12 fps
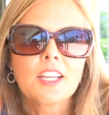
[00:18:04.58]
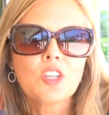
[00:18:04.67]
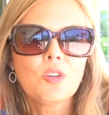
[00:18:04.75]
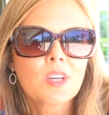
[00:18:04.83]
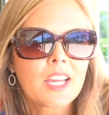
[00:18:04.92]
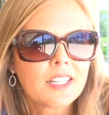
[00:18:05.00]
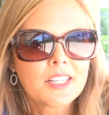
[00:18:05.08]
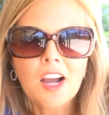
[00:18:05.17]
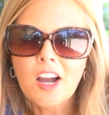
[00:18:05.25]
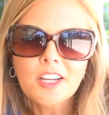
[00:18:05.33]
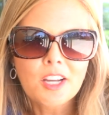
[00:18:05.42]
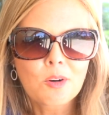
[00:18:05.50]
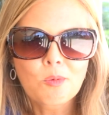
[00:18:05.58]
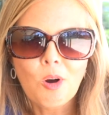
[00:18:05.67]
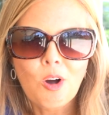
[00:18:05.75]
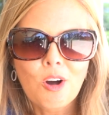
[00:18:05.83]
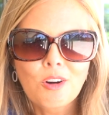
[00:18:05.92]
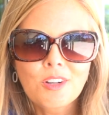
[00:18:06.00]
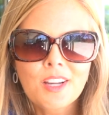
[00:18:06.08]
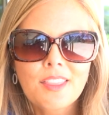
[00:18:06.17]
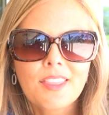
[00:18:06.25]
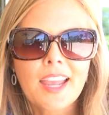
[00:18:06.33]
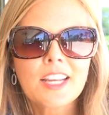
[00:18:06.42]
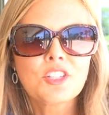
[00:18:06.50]
You cannot go wrong.
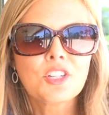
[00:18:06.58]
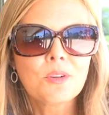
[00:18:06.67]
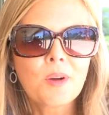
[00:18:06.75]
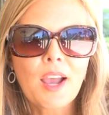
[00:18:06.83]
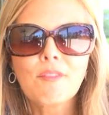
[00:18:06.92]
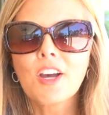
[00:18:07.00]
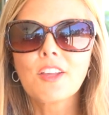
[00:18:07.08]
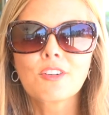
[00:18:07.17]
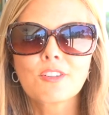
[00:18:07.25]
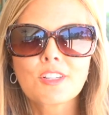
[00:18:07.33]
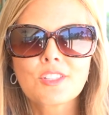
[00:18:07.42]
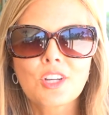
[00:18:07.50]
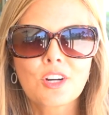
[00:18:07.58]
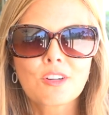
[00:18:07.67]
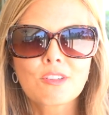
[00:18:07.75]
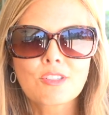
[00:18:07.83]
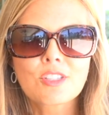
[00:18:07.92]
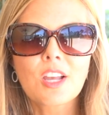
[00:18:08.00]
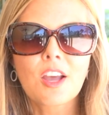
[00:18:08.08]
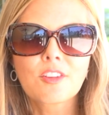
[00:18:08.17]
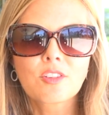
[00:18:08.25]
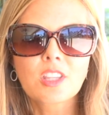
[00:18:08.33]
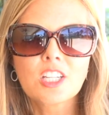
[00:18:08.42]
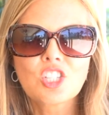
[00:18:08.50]
They do have other desserts
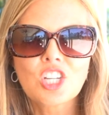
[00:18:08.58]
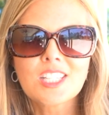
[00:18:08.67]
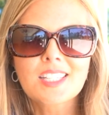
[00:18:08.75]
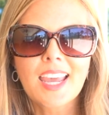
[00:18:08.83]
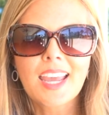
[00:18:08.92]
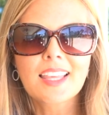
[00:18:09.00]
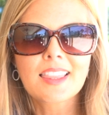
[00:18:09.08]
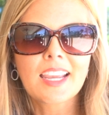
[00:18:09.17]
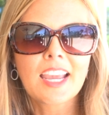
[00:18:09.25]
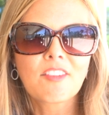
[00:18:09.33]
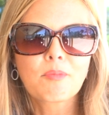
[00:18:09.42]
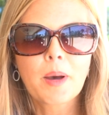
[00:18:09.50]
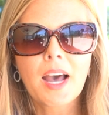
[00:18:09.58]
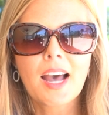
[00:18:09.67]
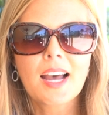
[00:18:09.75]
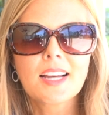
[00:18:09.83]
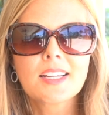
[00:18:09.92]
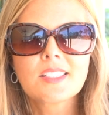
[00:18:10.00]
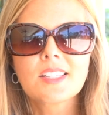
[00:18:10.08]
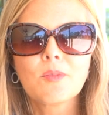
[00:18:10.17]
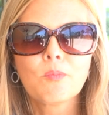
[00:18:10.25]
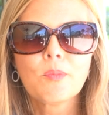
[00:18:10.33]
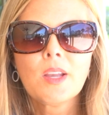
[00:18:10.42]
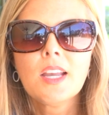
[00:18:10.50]
other than cheesecake. They have pies
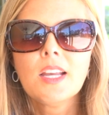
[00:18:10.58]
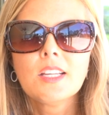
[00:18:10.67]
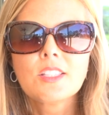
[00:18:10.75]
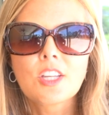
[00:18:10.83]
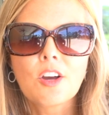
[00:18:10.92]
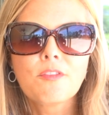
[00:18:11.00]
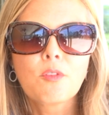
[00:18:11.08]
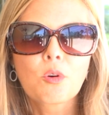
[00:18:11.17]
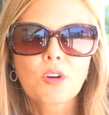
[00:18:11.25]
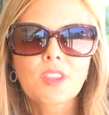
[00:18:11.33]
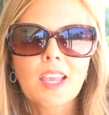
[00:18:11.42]
and so forth,